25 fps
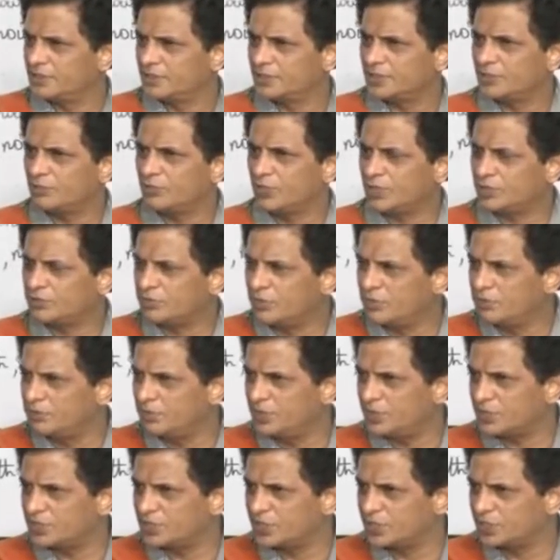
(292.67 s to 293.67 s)
So what will
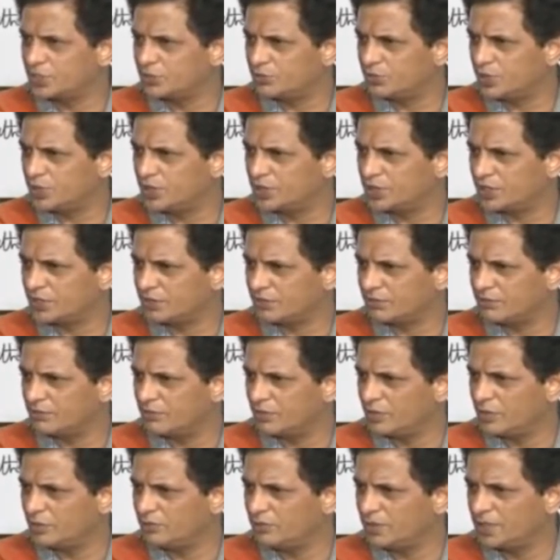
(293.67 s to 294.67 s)
be your situation?
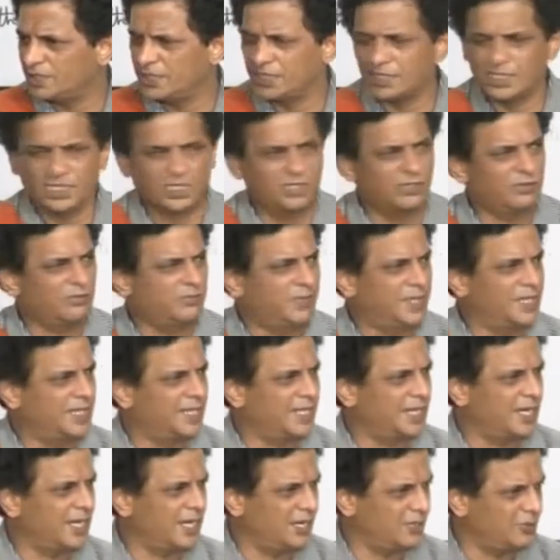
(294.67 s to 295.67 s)
Will you be thinking of
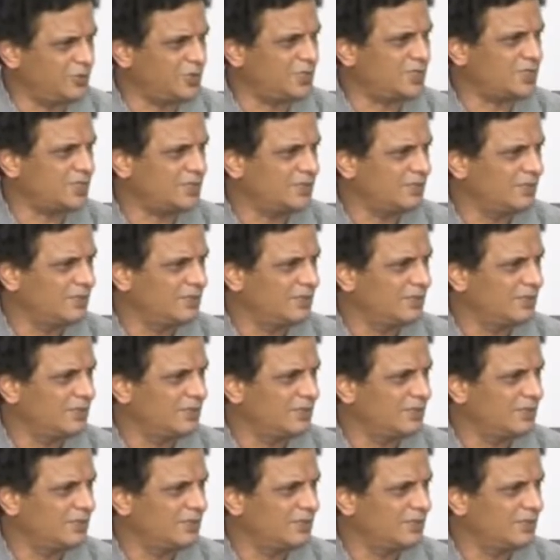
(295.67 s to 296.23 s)
buying a house?